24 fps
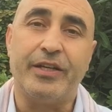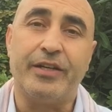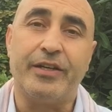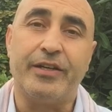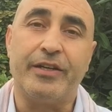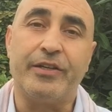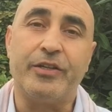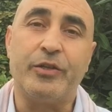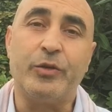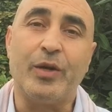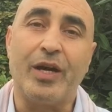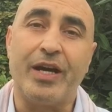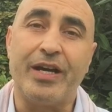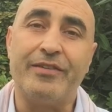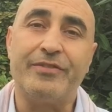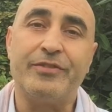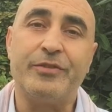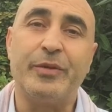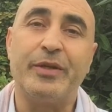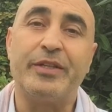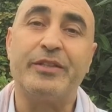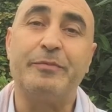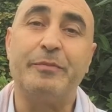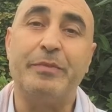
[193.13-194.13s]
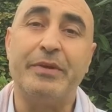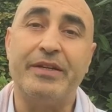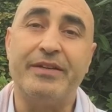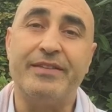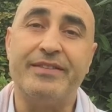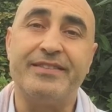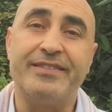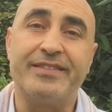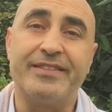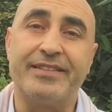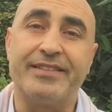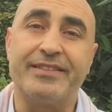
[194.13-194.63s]
you have to
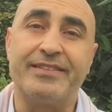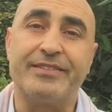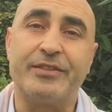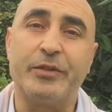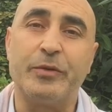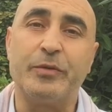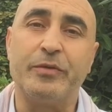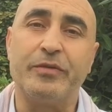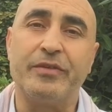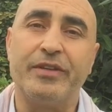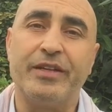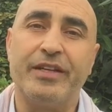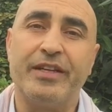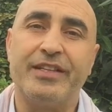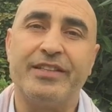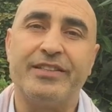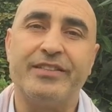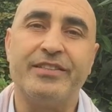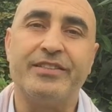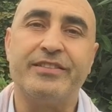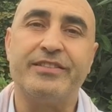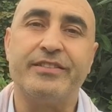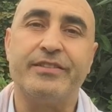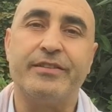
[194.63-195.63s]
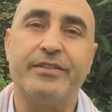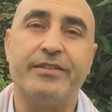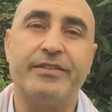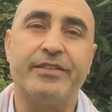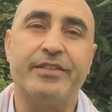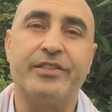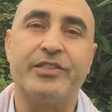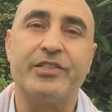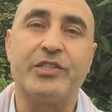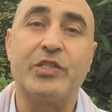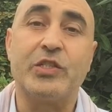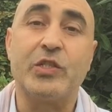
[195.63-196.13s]
experience it. So
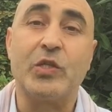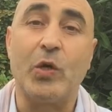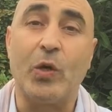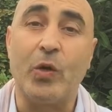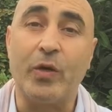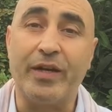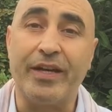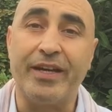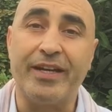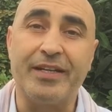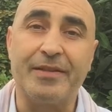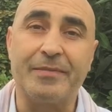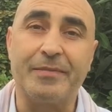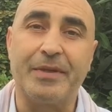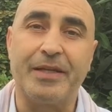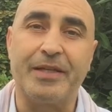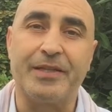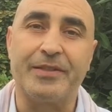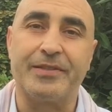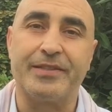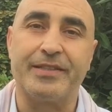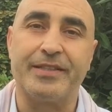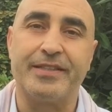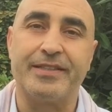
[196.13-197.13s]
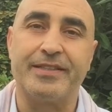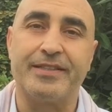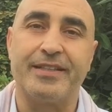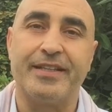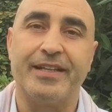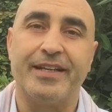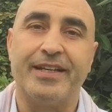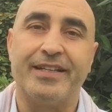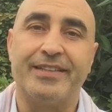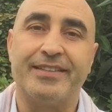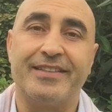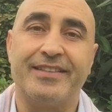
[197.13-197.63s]
just talking about it,
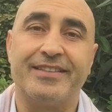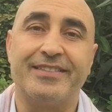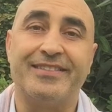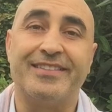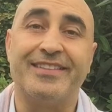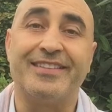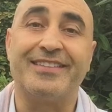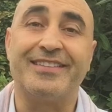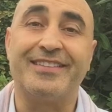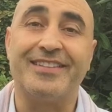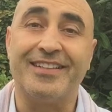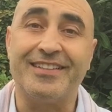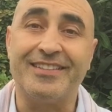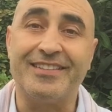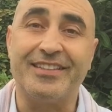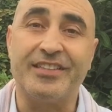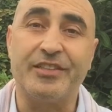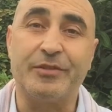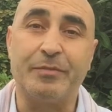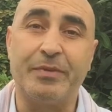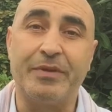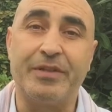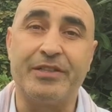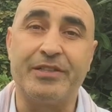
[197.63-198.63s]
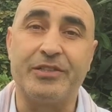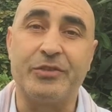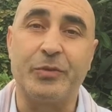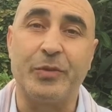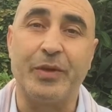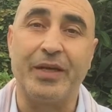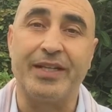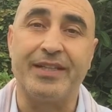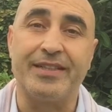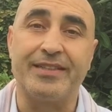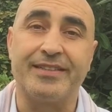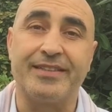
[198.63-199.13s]
just discussing
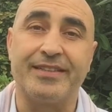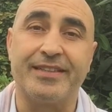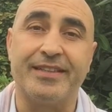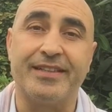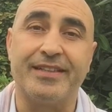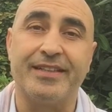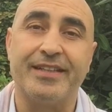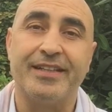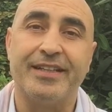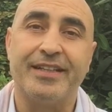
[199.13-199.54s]
spirituality,